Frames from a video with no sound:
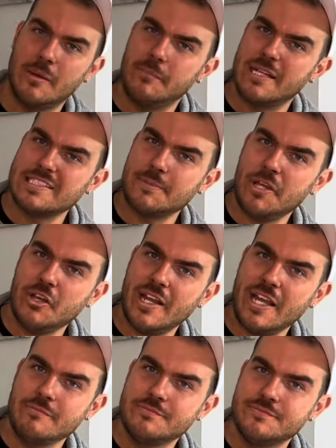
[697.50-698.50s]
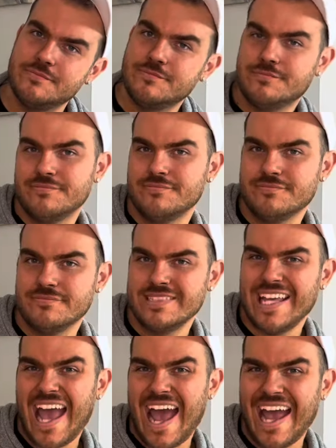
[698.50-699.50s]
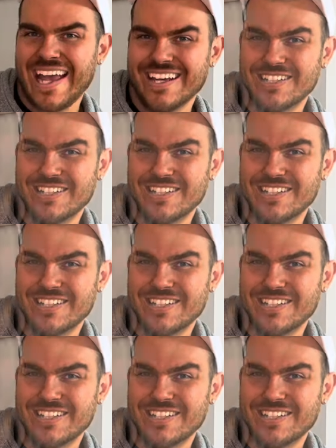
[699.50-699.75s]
but it's a beauty. Yay!